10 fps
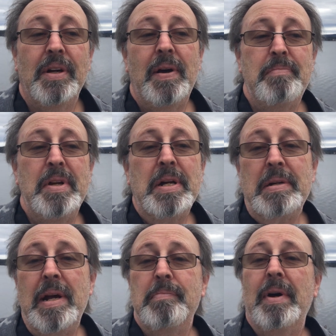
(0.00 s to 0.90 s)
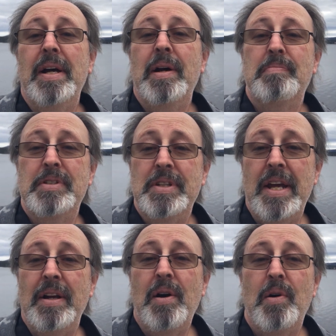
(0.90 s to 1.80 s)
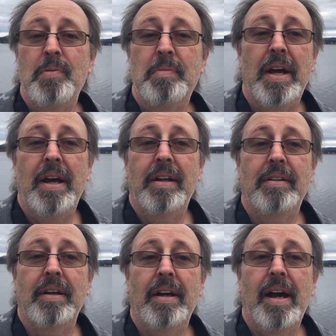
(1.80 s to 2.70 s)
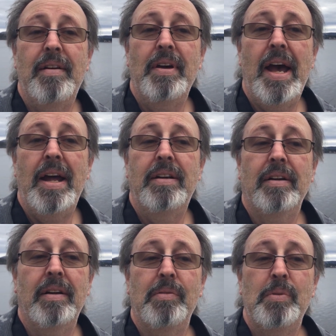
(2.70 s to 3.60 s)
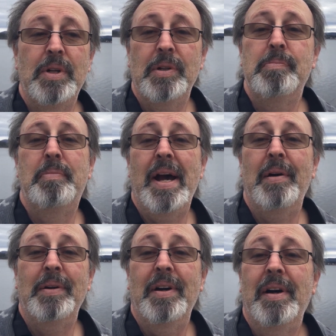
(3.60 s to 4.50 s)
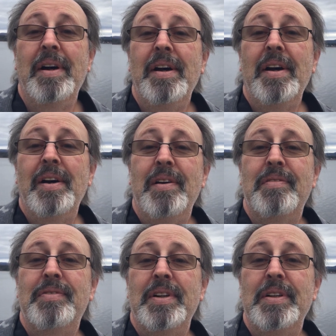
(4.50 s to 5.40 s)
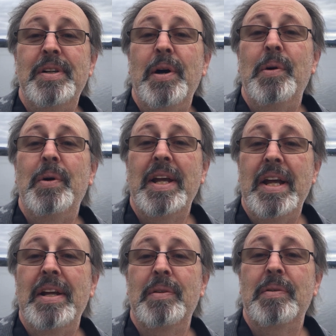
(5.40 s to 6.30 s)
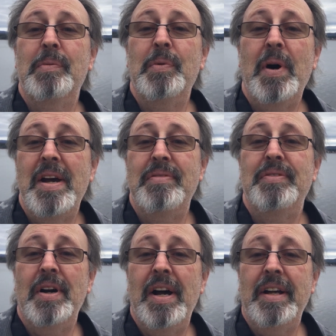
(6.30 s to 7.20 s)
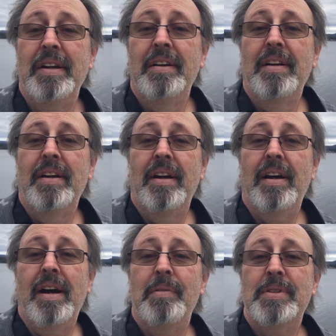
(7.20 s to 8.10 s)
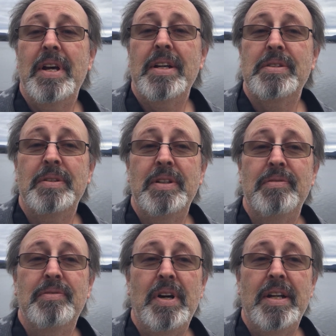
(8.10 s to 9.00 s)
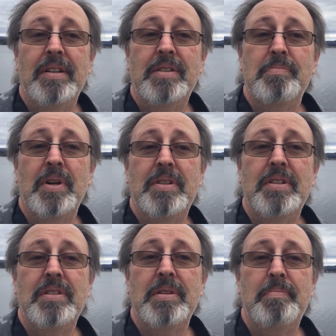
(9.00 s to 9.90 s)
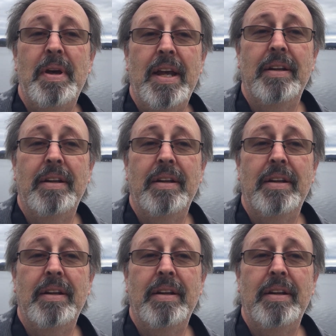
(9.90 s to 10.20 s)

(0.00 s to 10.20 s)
I've been at my upstate home, and I've had a real bout of no Wi-Fi. I was actually invited to participate